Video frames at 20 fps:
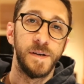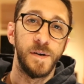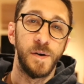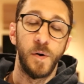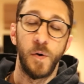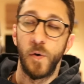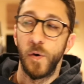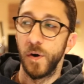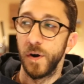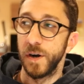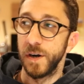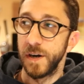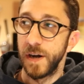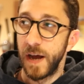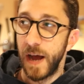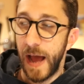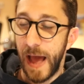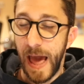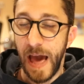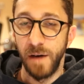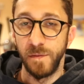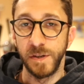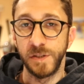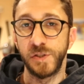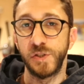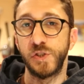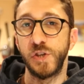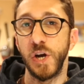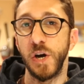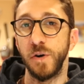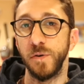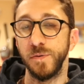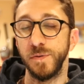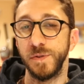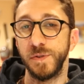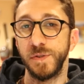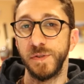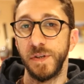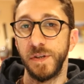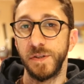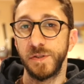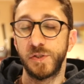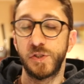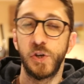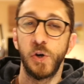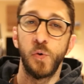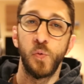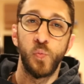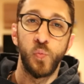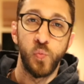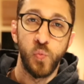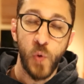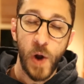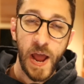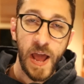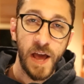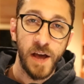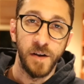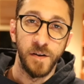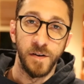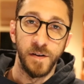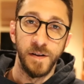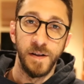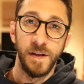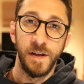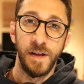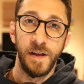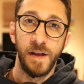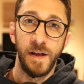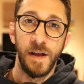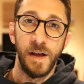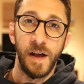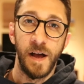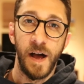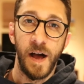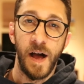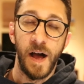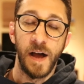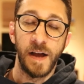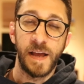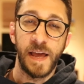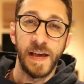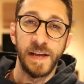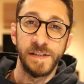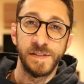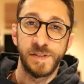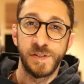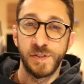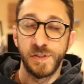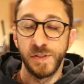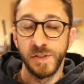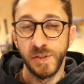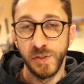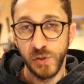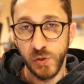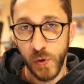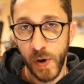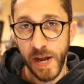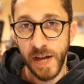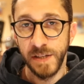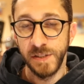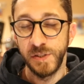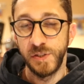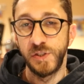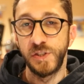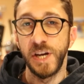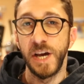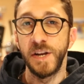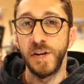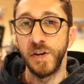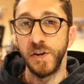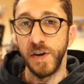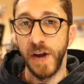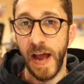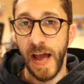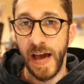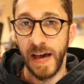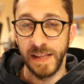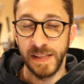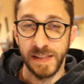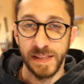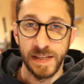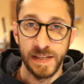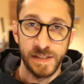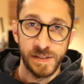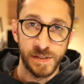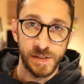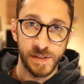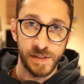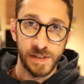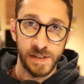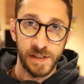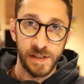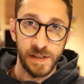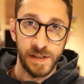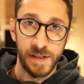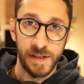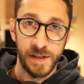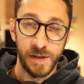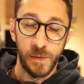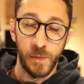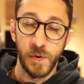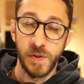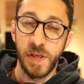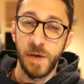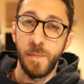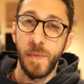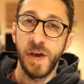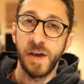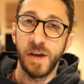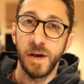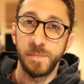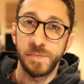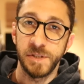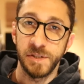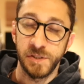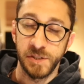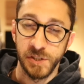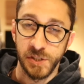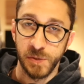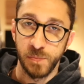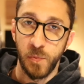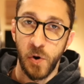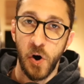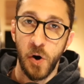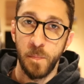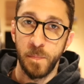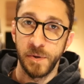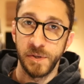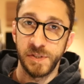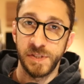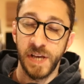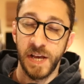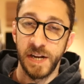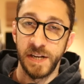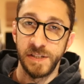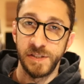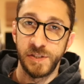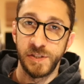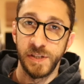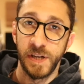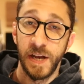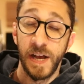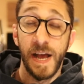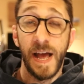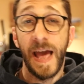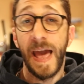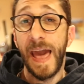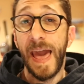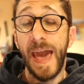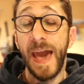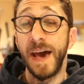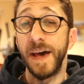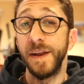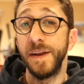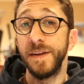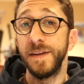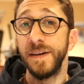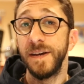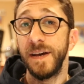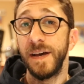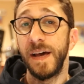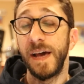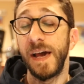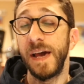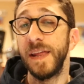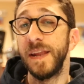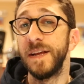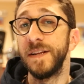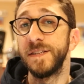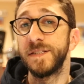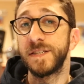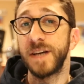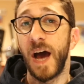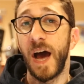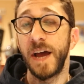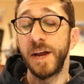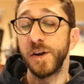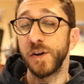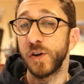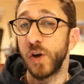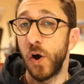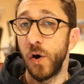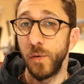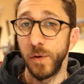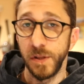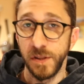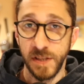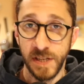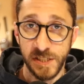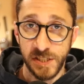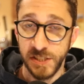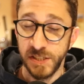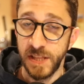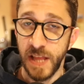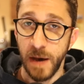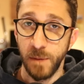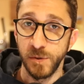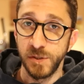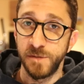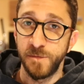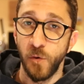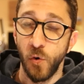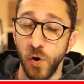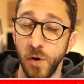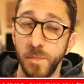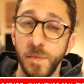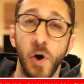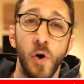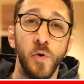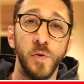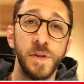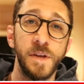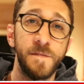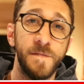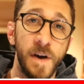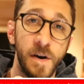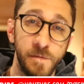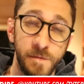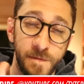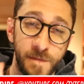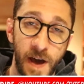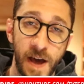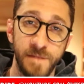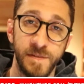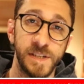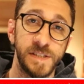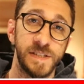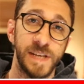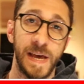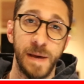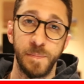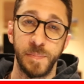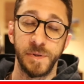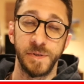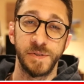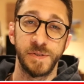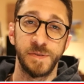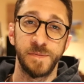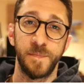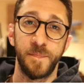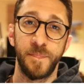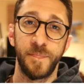or Alex Jones to rail against transgender athletes when they make up such a small percentage and an entire coalition that was formed only found five examples.